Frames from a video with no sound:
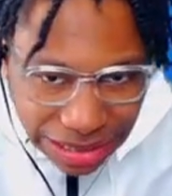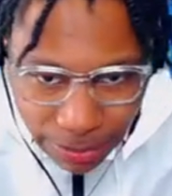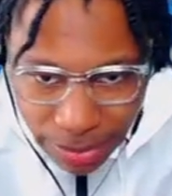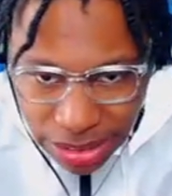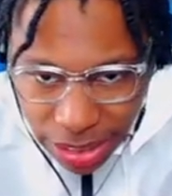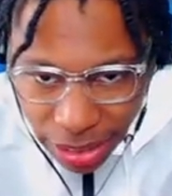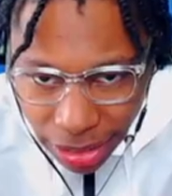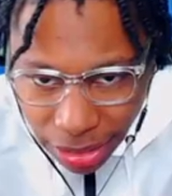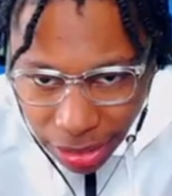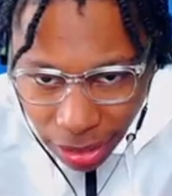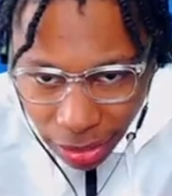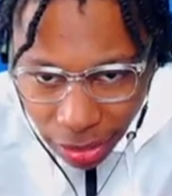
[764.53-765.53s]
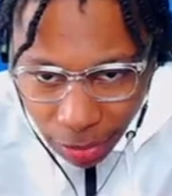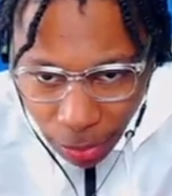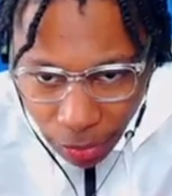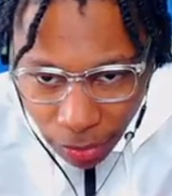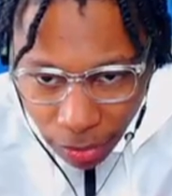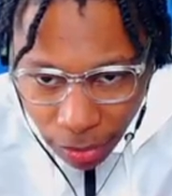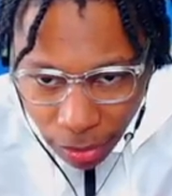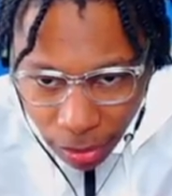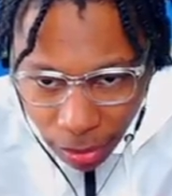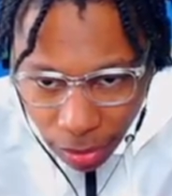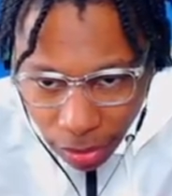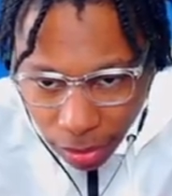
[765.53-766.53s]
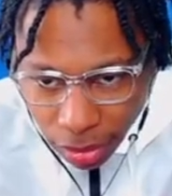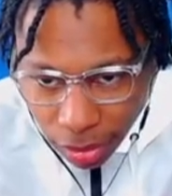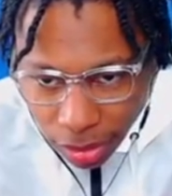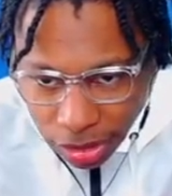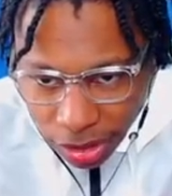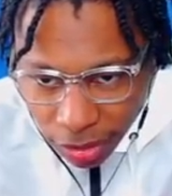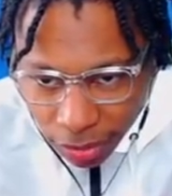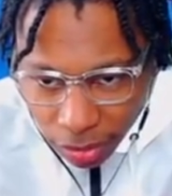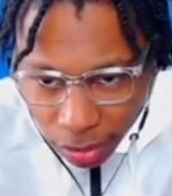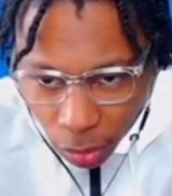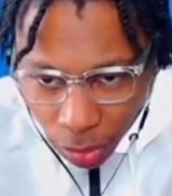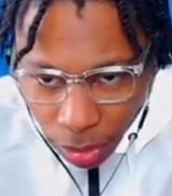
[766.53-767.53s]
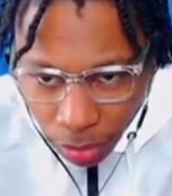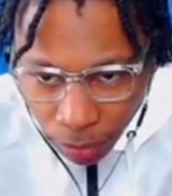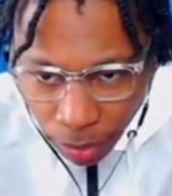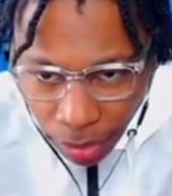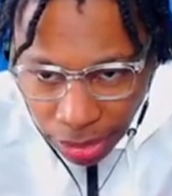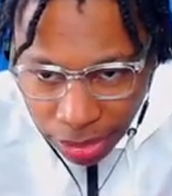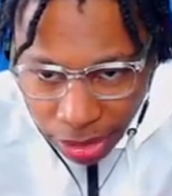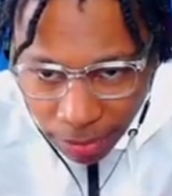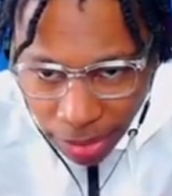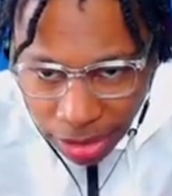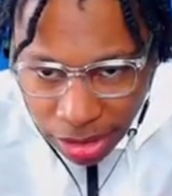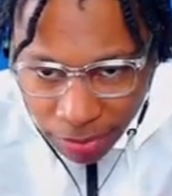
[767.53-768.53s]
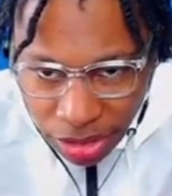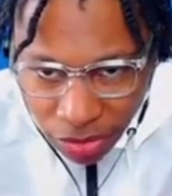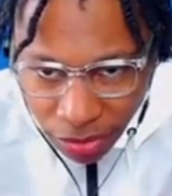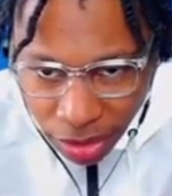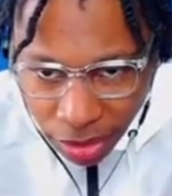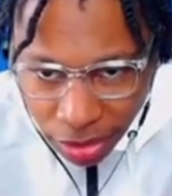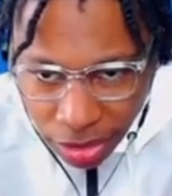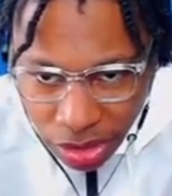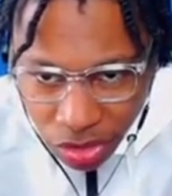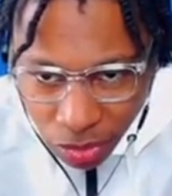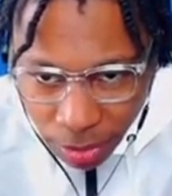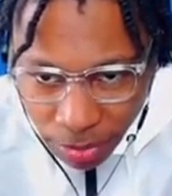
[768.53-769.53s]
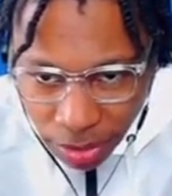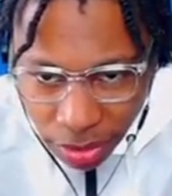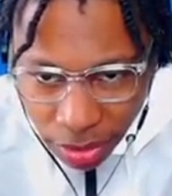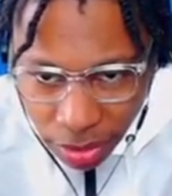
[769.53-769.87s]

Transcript: Missed that. All right, come on. Let's go. Oh, wait, wait, wait, wait. Take it back. Send me a screen since you up here.